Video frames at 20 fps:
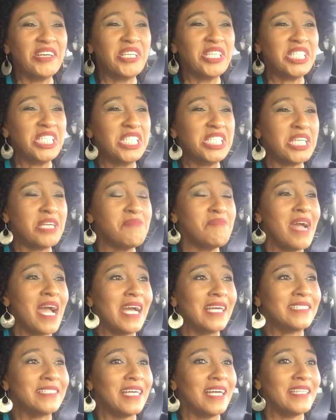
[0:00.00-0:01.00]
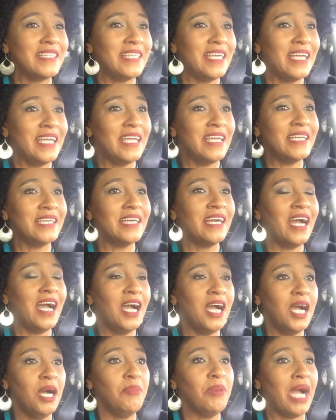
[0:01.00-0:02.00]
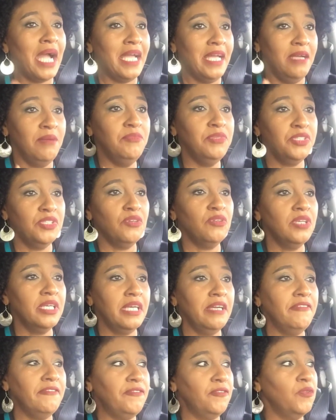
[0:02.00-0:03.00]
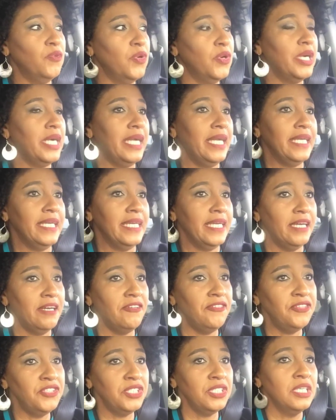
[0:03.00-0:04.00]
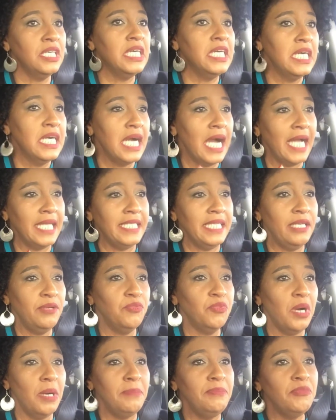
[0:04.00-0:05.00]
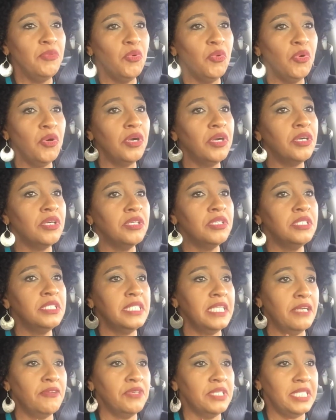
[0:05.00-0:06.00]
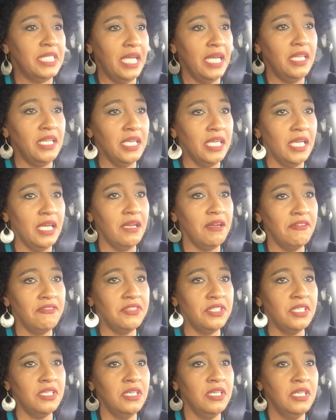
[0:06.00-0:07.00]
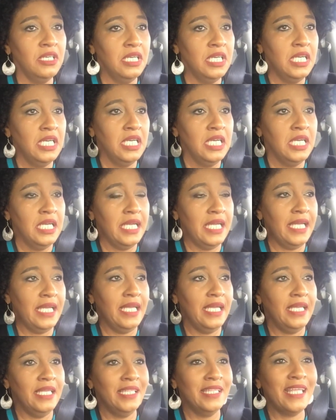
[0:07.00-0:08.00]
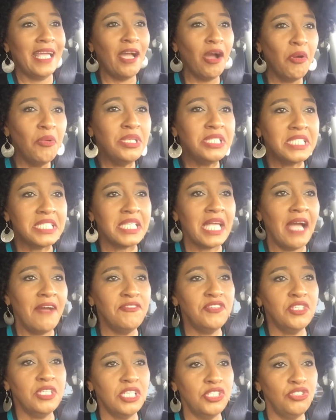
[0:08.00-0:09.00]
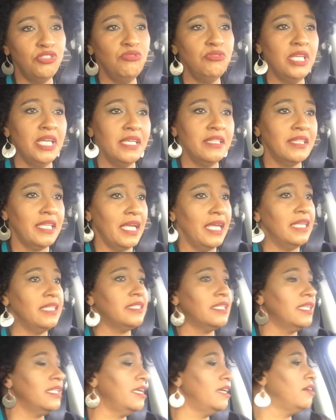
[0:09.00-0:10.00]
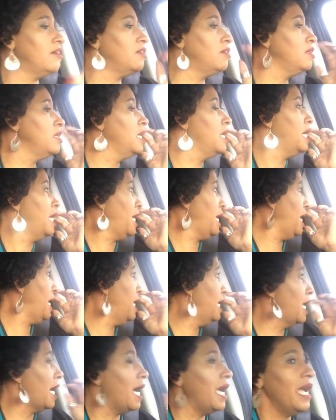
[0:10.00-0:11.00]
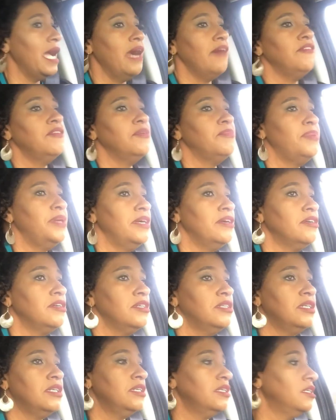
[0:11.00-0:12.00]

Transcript: go to TJ Maxx, I think. Um, I am still looking for a gift. I need one more Secret Santa gift. And they always just have such unique things in there. And I have a pair